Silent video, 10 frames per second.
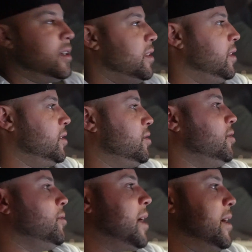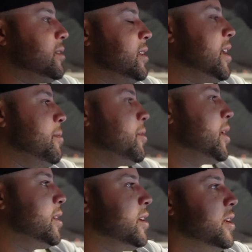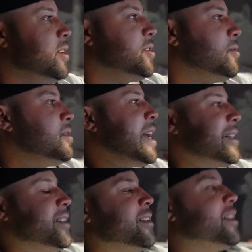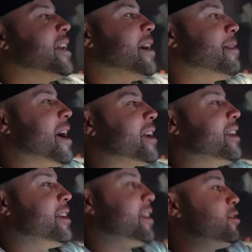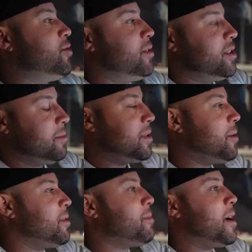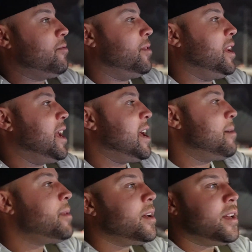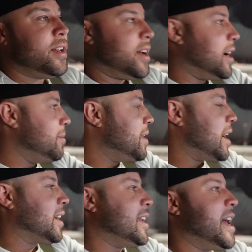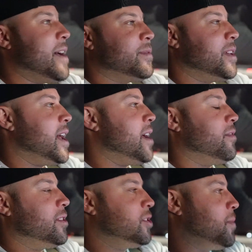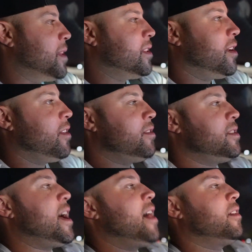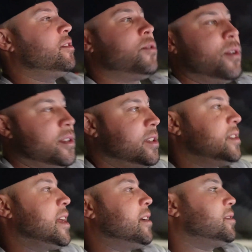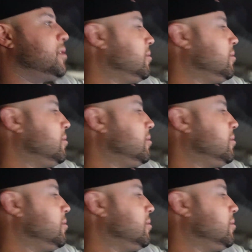this new house that I bought. So technically, I'm not going to, as soon as I'm done with my rehab, I'm not going to have to ever spend another dollar towards this house.